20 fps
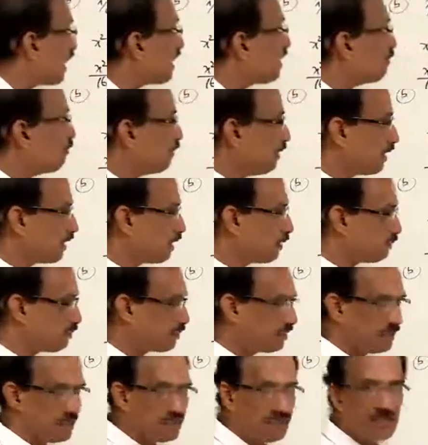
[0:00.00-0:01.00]
becomes
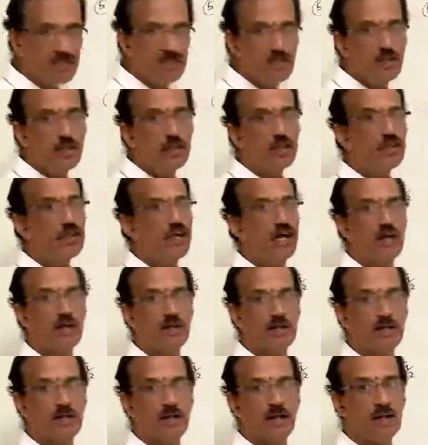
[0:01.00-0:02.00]
the
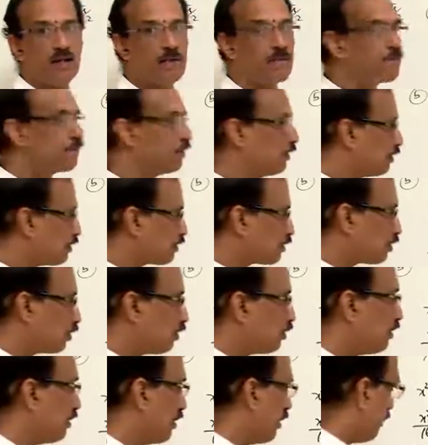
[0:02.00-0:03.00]
normal.
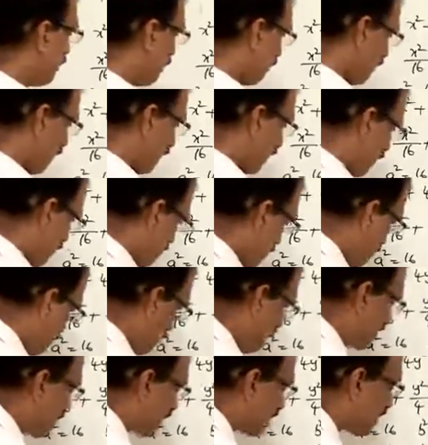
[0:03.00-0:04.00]
So it must
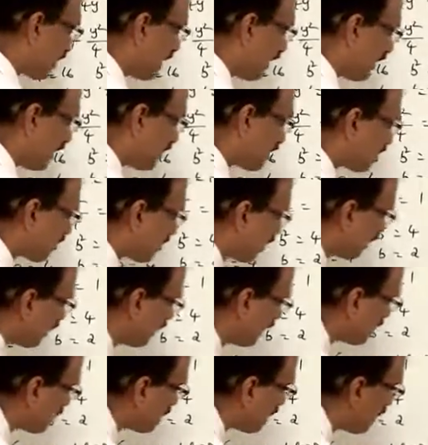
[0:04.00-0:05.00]
satisfy, that is
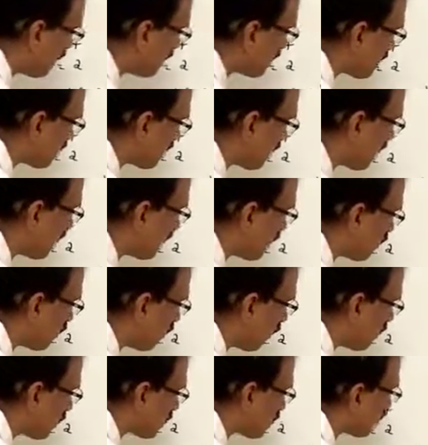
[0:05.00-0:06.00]
this
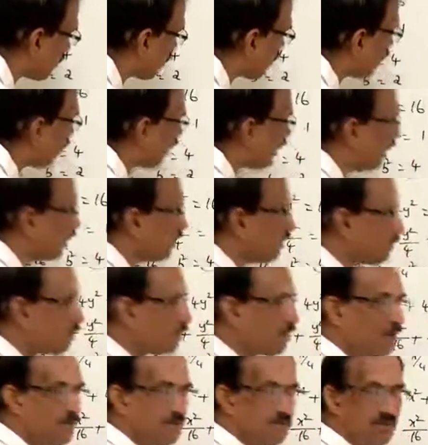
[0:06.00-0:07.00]
equation 1
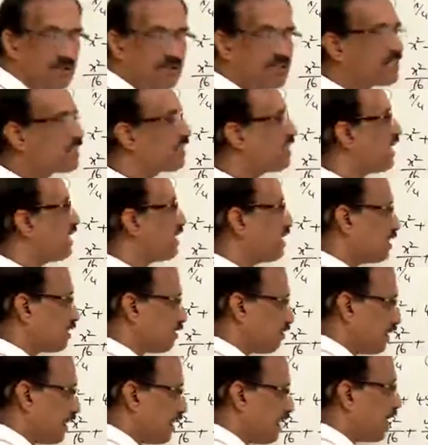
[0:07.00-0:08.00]
must
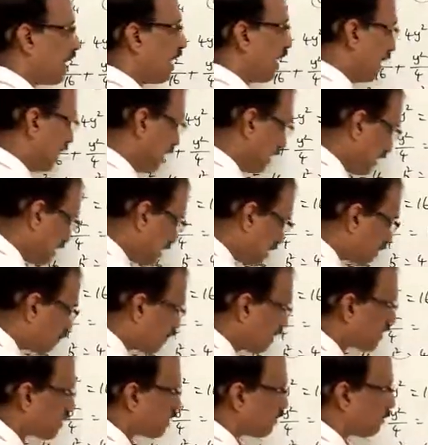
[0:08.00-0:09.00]
satisfy, or this
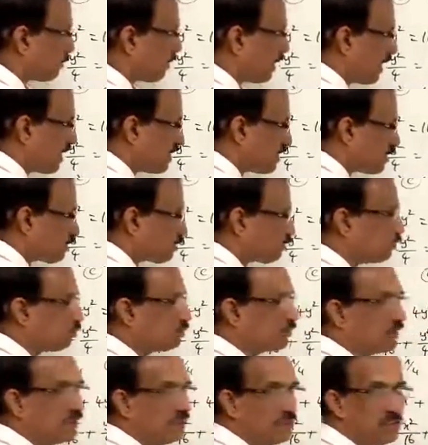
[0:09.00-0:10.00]
must pass through
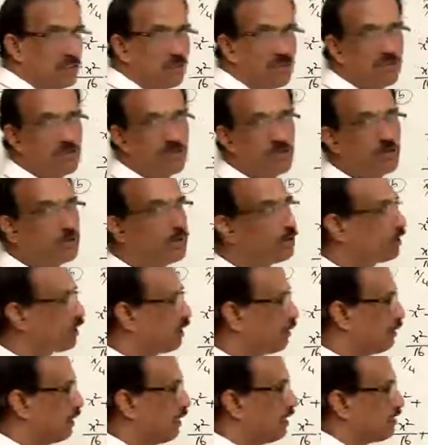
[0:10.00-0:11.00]
that 4
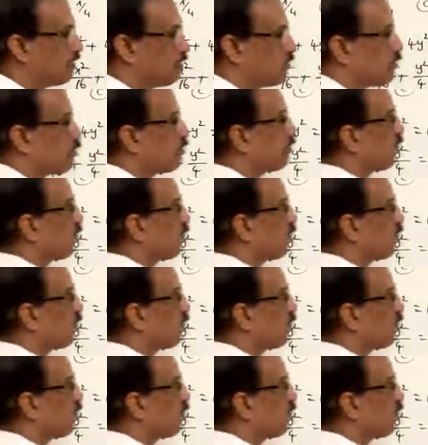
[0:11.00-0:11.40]
comma 2,